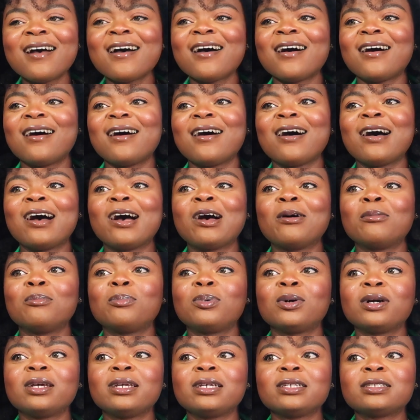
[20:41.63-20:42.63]

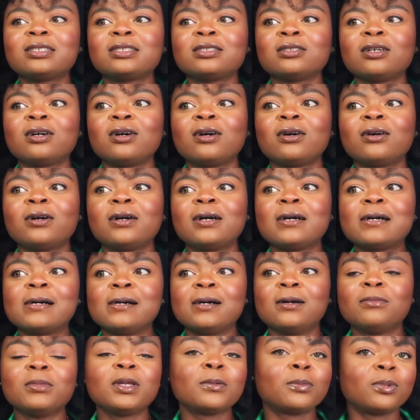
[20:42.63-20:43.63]
but it's
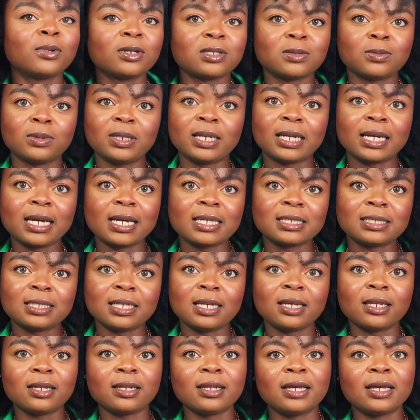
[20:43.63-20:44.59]
not impossible, like I said.